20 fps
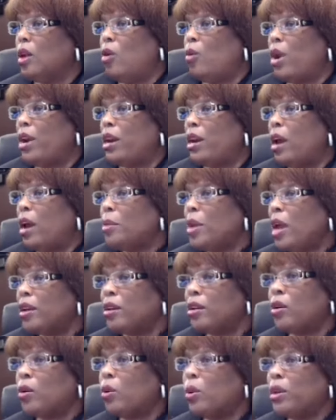All right, I'm
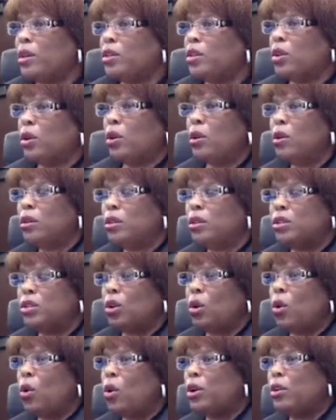not going to
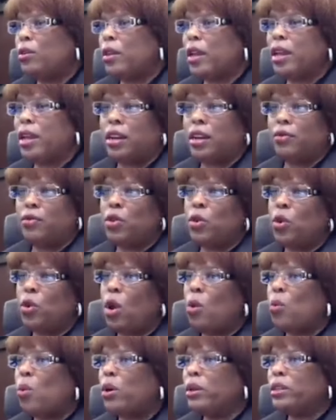to order that. If you
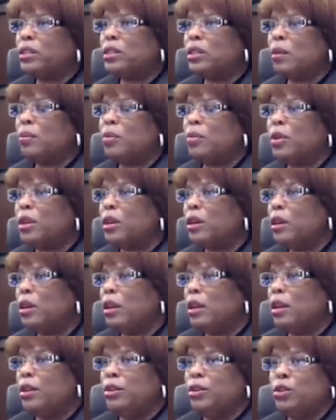all want something,
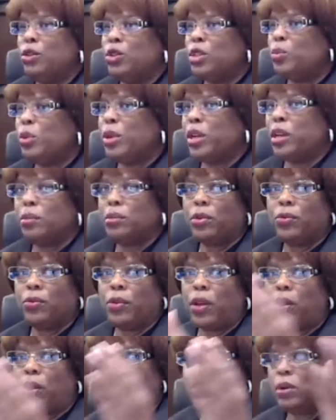you just pick up the
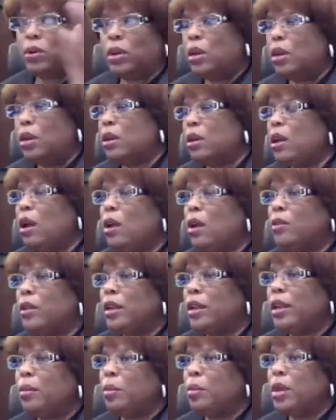phone, call
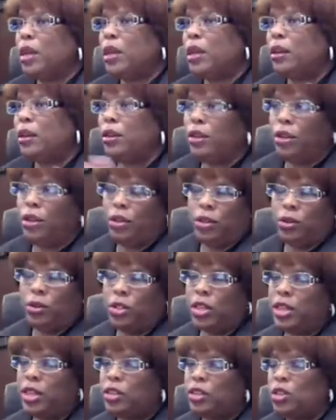the ME. You
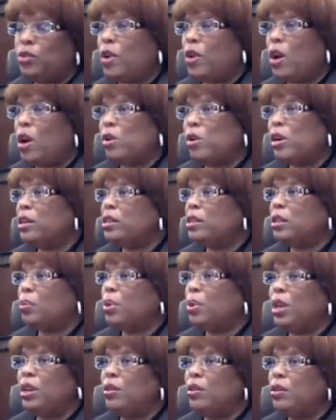said you've already
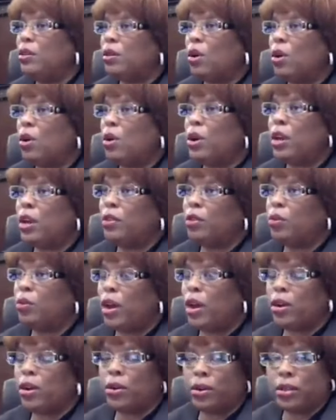subpoenaed her in the
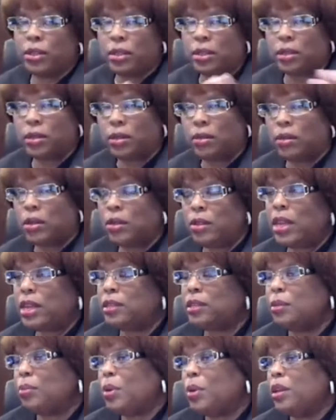records, then
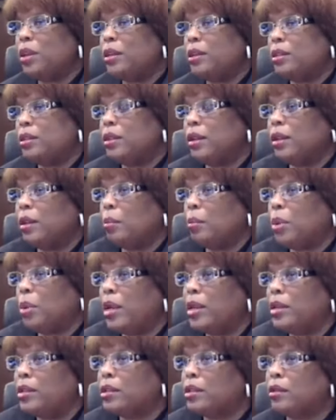that subpoena is still in
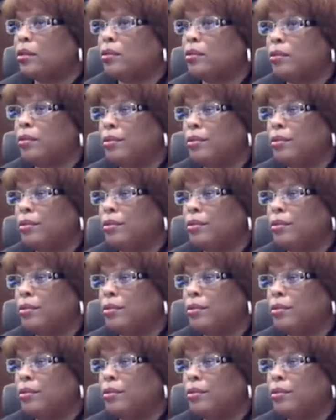place.